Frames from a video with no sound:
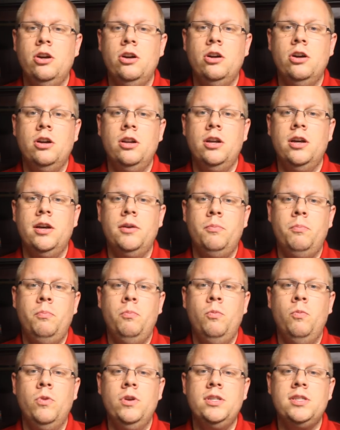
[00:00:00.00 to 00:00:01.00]
heard on a
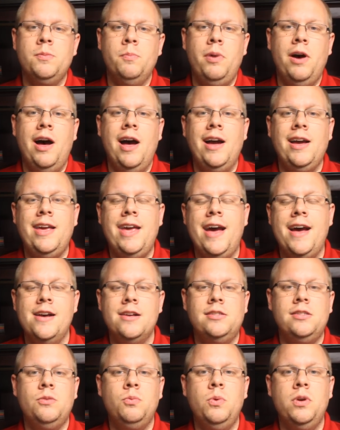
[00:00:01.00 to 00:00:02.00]
recent
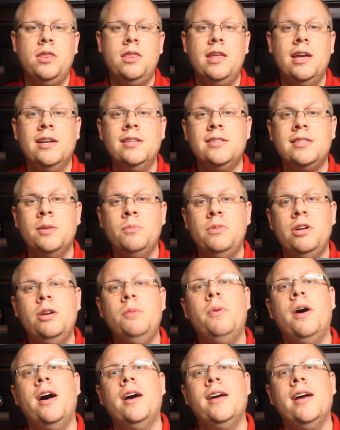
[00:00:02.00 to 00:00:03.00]
podcast with the
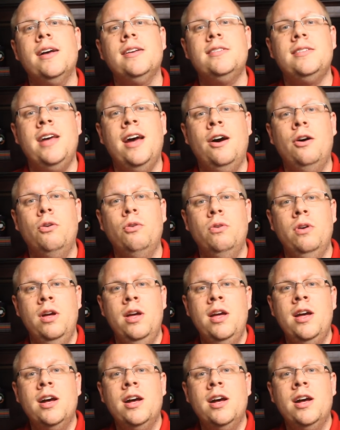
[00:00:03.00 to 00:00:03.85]
Unseminary podcast how